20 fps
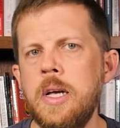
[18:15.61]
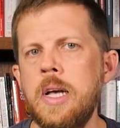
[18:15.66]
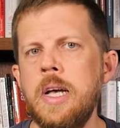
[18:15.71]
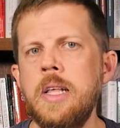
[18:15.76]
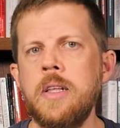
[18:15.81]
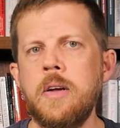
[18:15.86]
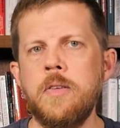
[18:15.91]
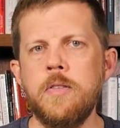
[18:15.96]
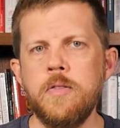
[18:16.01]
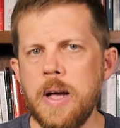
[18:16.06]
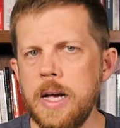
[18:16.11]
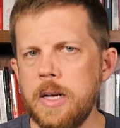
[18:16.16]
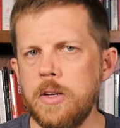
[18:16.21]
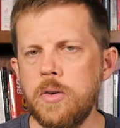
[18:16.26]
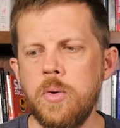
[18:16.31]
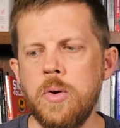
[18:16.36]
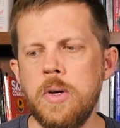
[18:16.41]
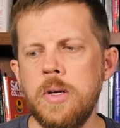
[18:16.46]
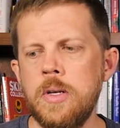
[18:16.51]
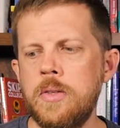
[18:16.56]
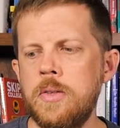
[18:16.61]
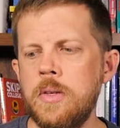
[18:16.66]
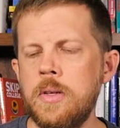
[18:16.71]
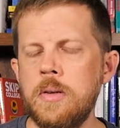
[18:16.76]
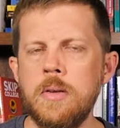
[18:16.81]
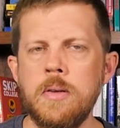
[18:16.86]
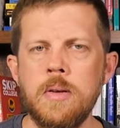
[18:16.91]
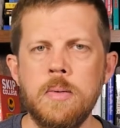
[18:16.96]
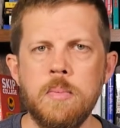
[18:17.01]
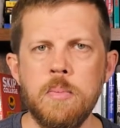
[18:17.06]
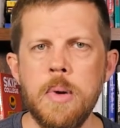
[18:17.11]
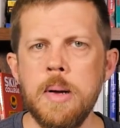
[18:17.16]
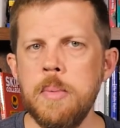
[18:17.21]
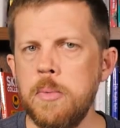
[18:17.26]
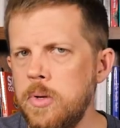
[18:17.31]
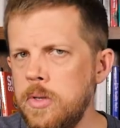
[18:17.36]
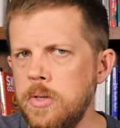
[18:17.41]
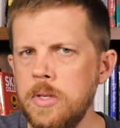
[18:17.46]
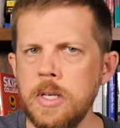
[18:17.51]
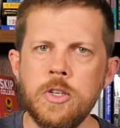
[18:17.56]
and their factoids and
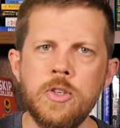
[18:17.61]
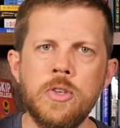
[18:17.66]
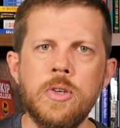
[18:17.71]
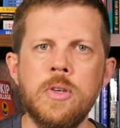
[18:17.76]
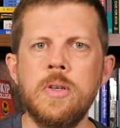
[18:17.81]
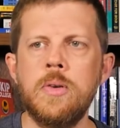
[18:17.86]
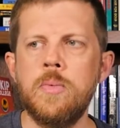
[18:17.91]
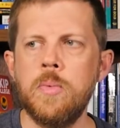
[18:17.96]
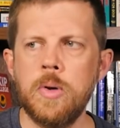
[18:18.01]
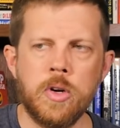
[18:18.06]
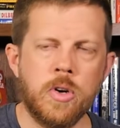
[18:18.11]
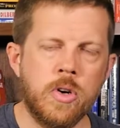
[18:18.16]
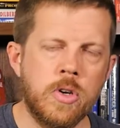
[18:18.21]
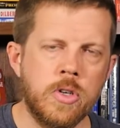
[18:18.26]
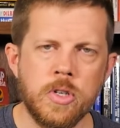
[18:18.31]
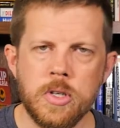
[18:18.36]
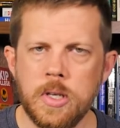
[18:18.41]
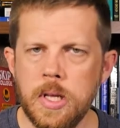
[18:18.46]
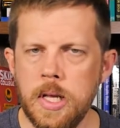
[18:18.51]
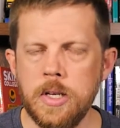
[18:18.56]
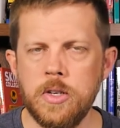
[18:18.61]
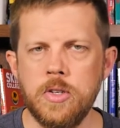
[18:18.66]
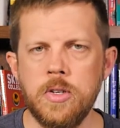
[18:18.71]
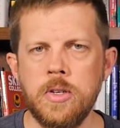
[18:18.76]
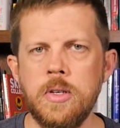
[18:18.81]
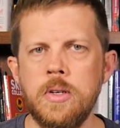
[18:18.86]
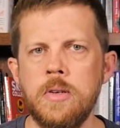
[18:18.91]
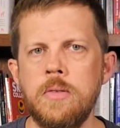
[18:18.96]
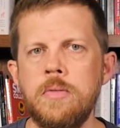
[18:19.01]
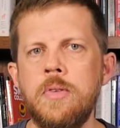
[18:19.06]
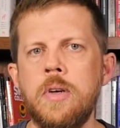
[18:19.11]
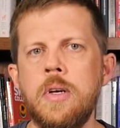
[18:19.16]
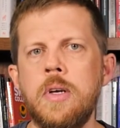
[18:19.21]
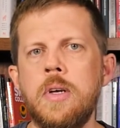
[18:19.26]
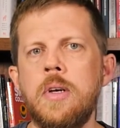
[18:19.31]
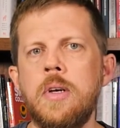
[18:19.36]
memorization and regurgitation of